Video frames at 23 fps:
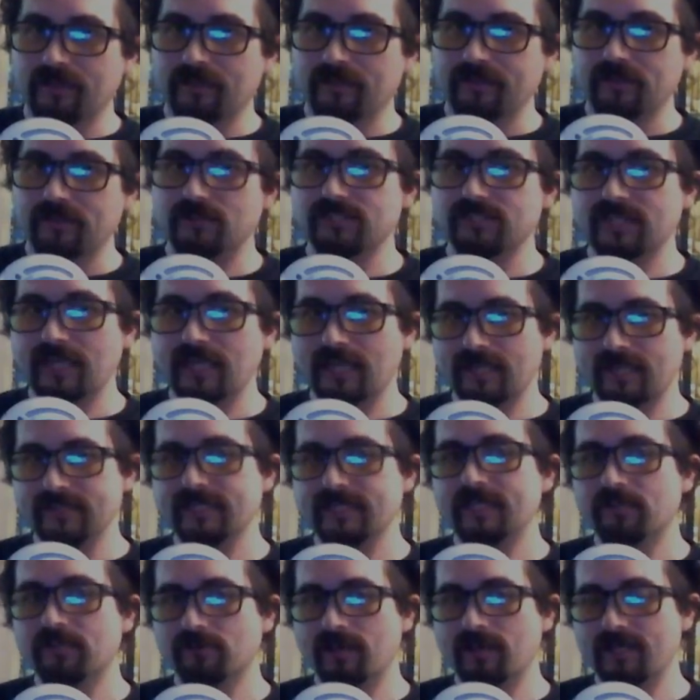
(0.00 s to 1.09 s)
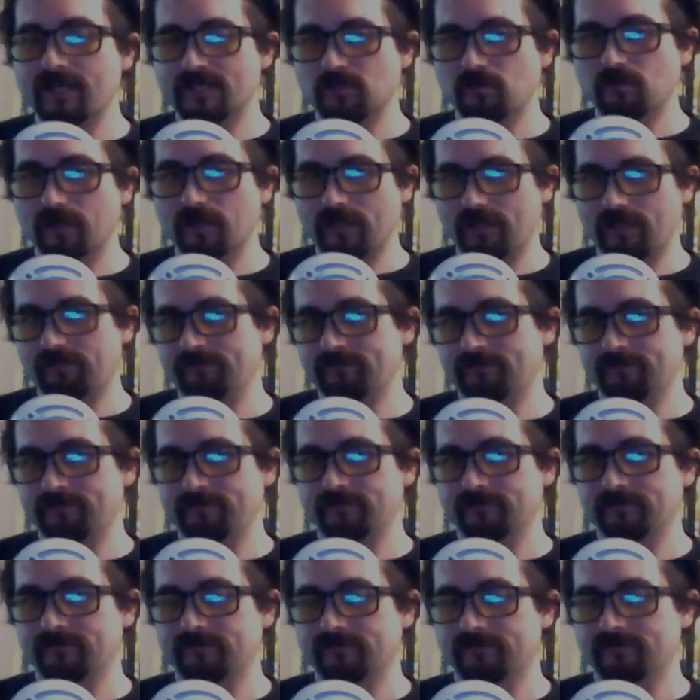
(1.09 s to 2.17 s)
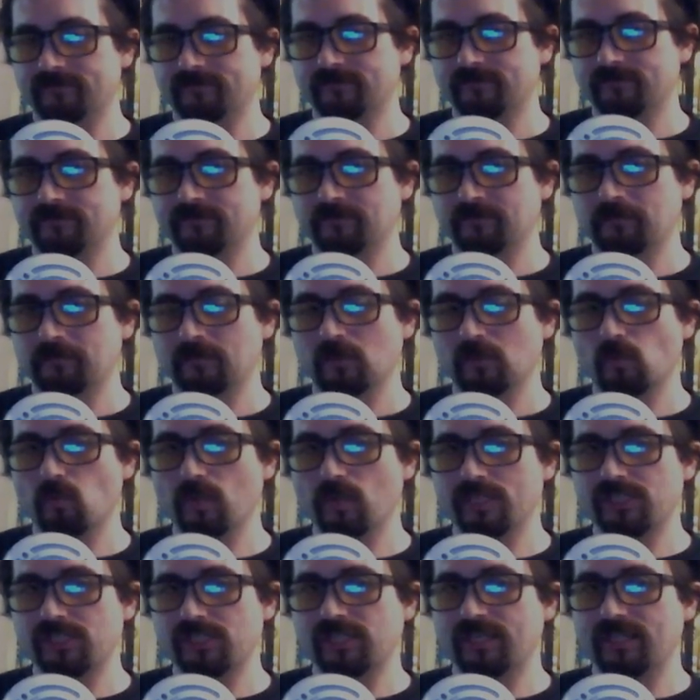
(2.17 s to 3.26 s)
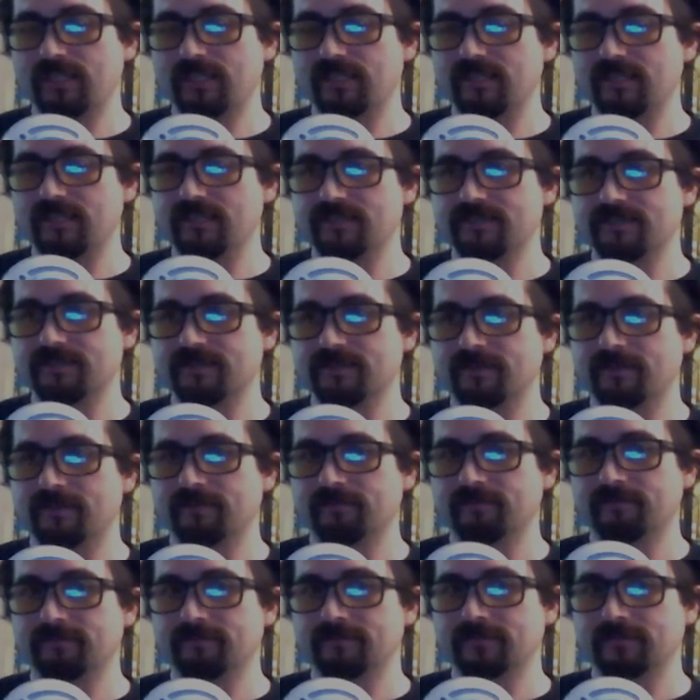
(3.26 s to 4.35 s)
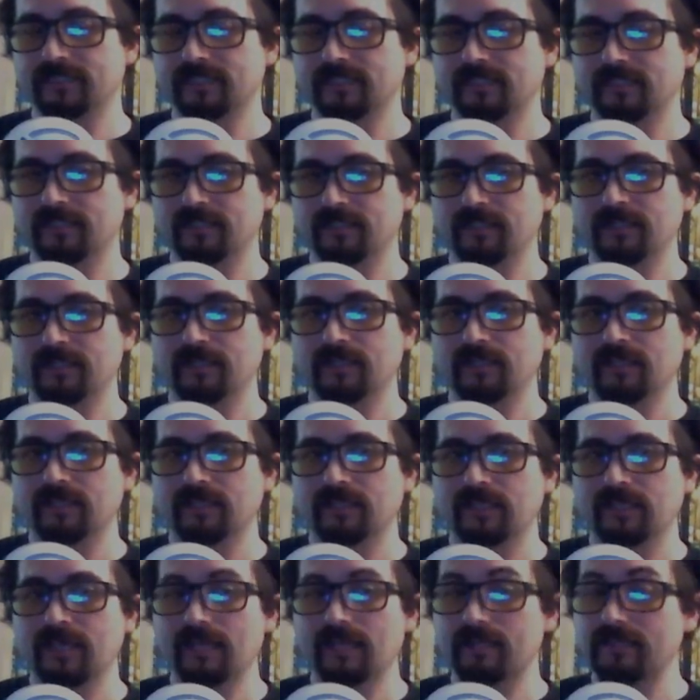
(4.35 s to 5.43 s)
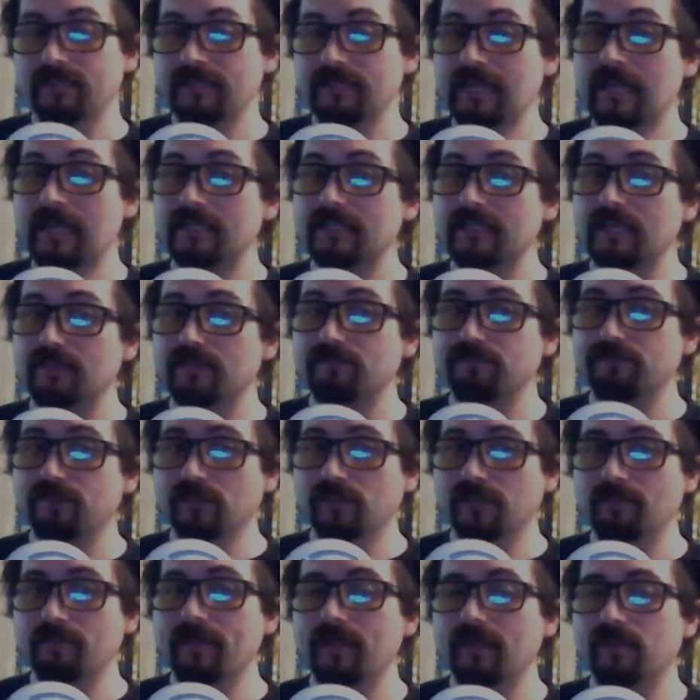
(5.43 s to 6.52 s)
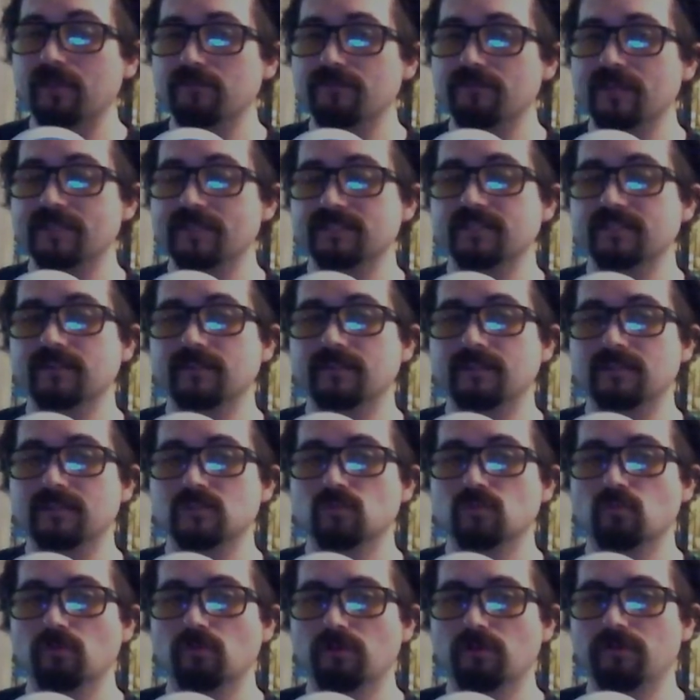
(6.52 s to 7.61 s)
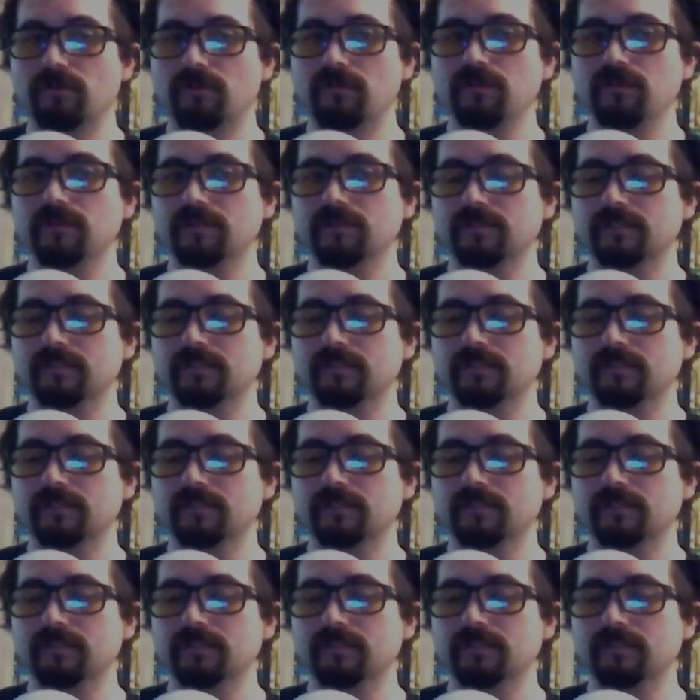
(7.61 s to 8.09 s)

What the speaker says: There's the Antichrist way, which is, and not yet fully manifest in this world,